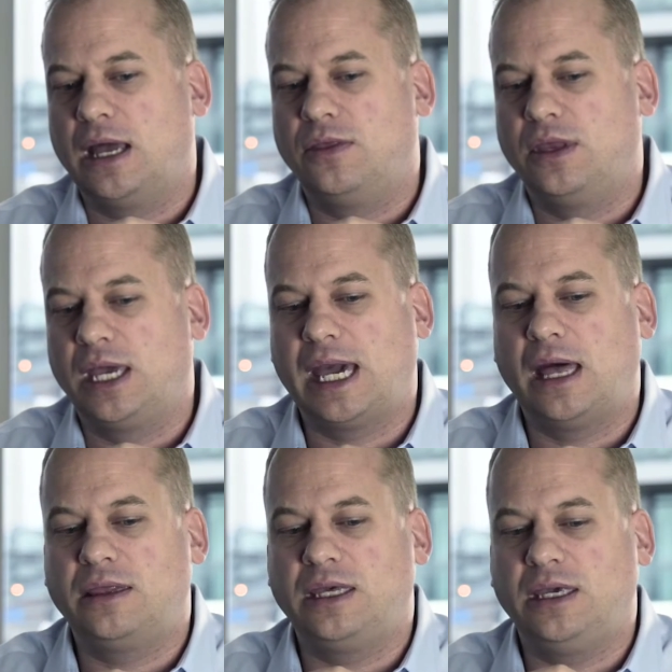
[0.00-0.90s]
and they
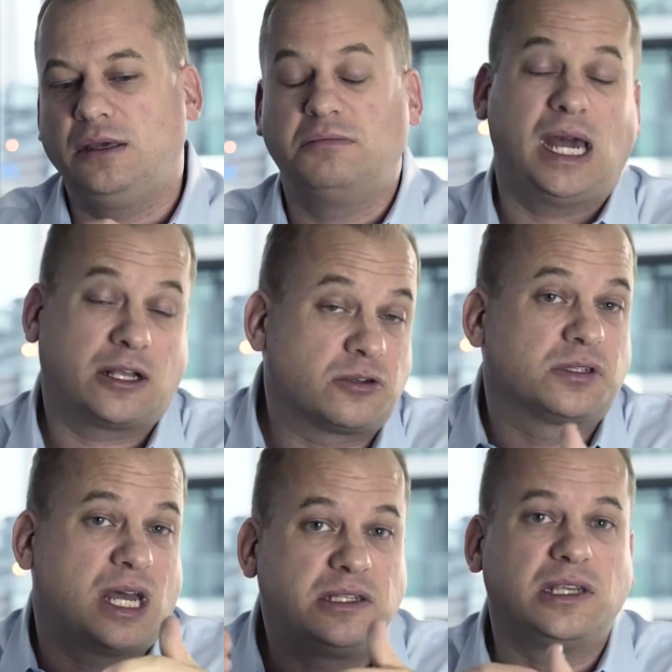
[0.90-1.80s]
get the
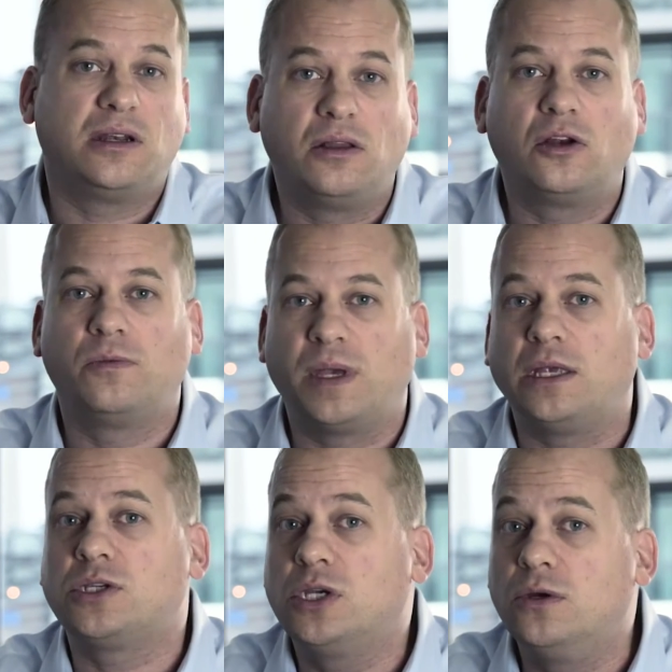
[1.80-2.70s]
exercise in a little
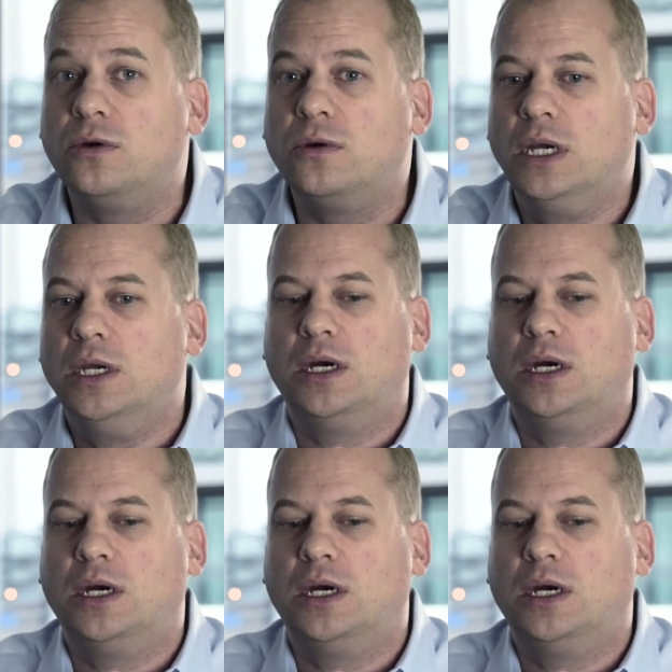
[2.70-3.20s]
bit too.